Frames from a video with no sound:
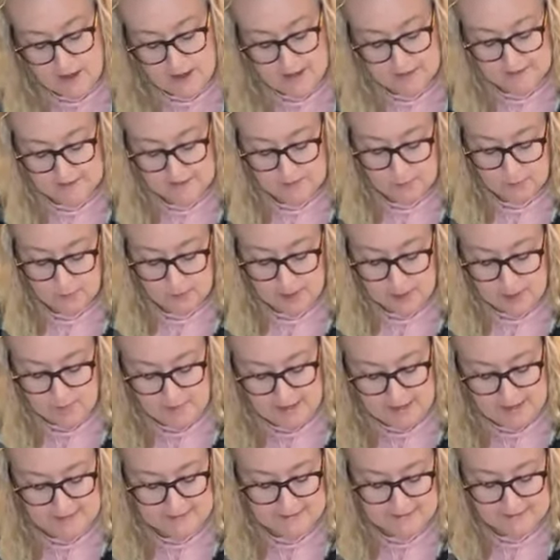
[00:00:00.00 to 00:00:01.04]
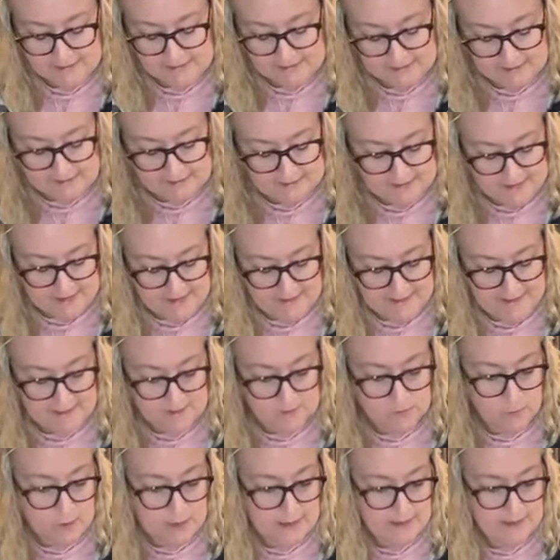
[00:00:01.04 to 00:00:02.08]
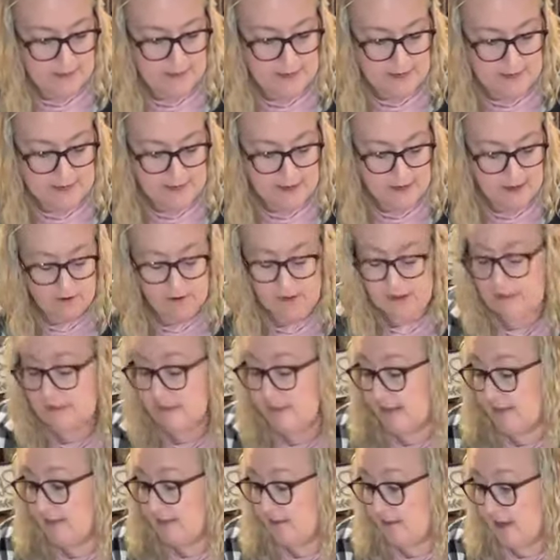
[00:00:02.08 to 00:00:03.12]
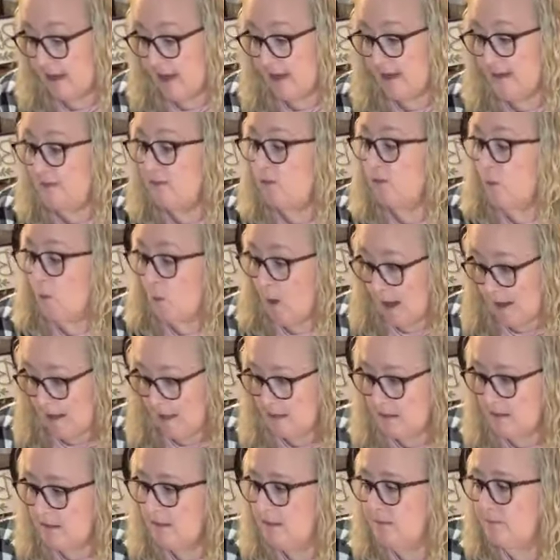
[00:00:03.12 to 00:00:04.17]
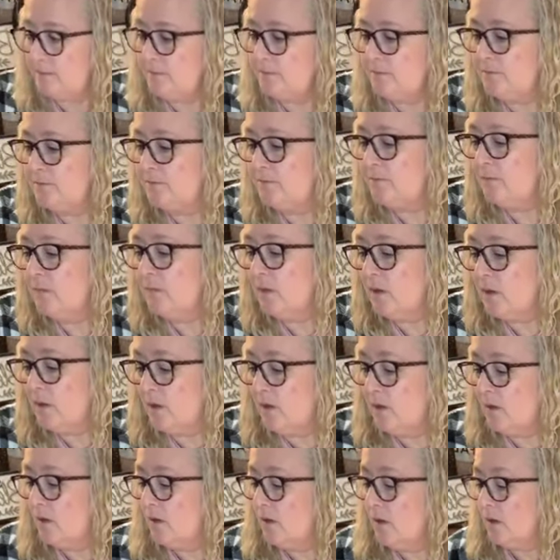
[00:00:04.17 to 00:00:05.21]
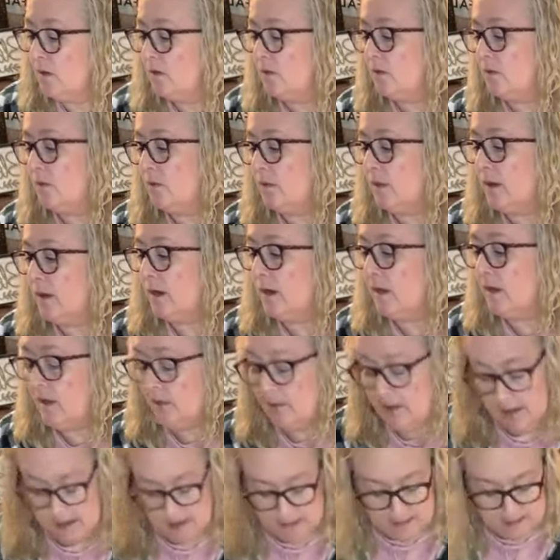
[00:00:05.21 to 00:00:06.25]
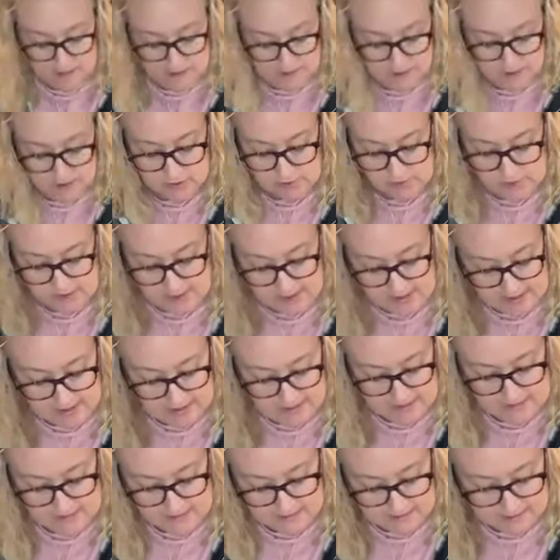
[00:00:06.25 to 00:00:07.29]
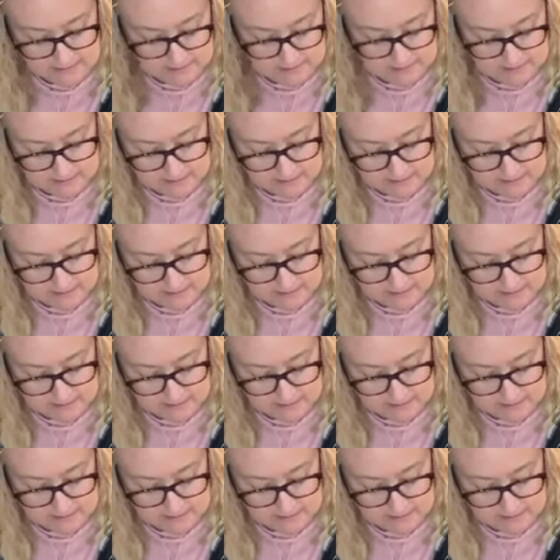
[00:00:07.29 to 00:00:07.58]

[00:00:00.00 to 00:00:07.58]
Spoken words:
All right, so we're going to paint this inside these white lines, or inside the lines white. So we're going to go ahead and do that.